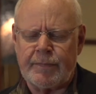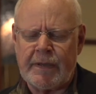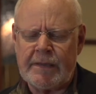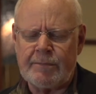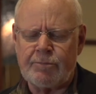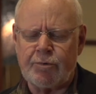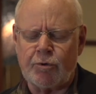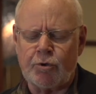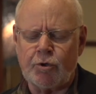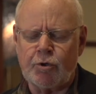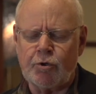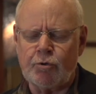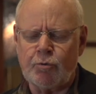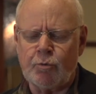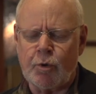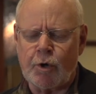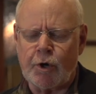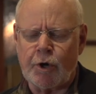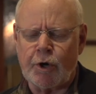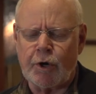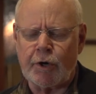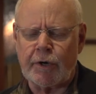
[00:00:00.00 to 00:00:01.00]
people who
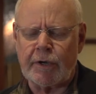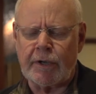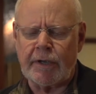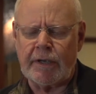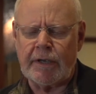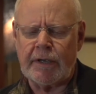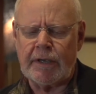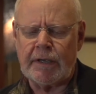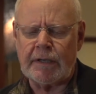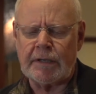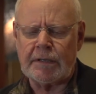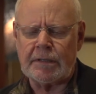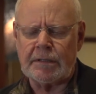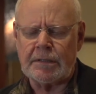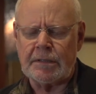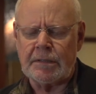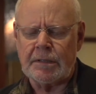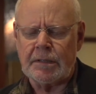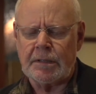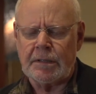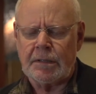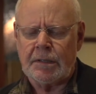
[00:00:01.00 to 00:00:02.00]
work in
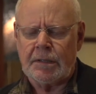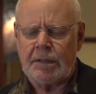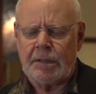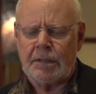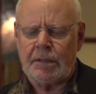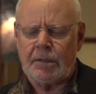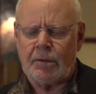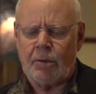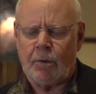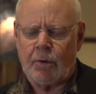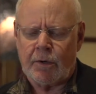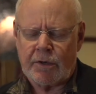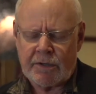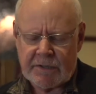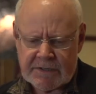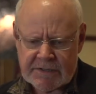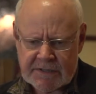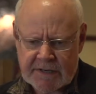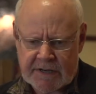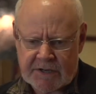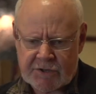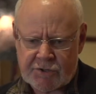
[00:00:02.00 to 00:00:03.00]

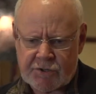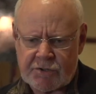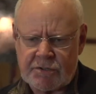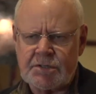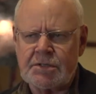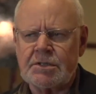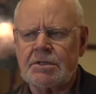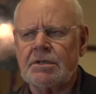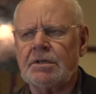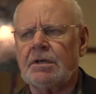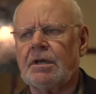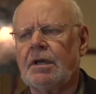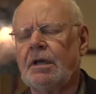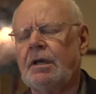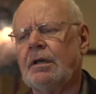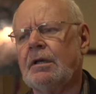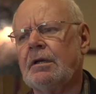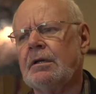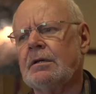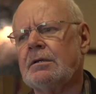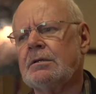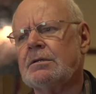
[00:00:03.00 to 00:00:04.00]
organizations
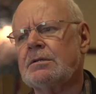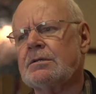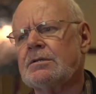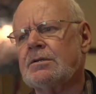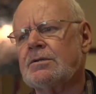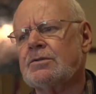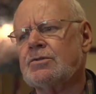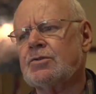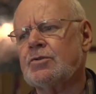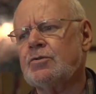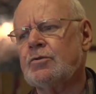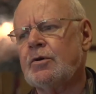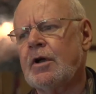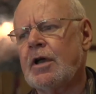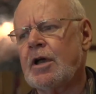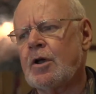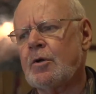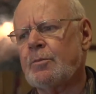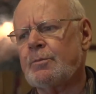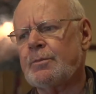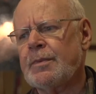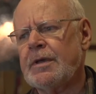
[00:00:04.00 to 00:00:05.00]
and to
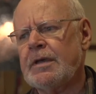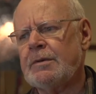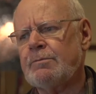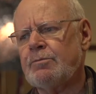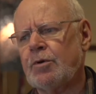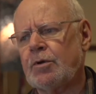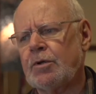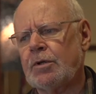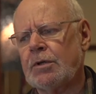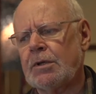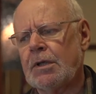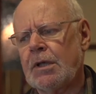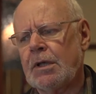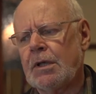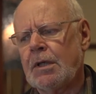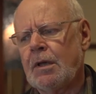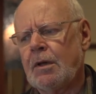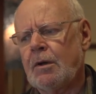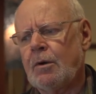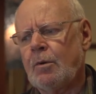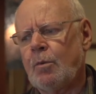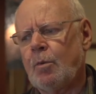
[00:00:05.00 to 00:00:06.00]
help people
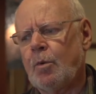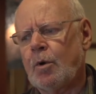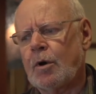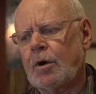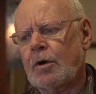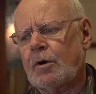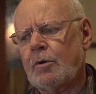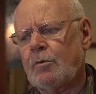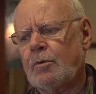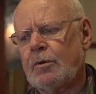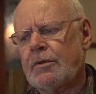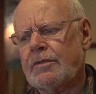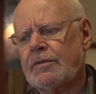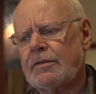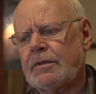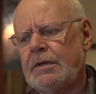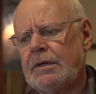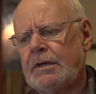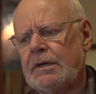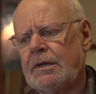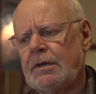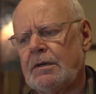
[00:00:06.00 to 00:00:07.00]
work with
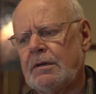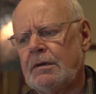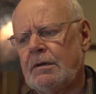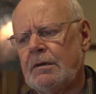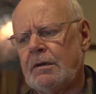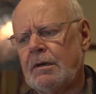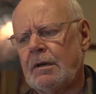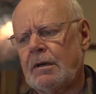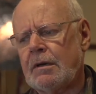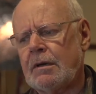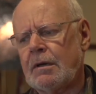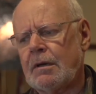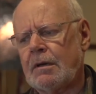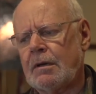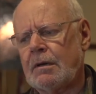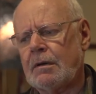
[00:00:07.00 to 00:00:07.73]
the uh,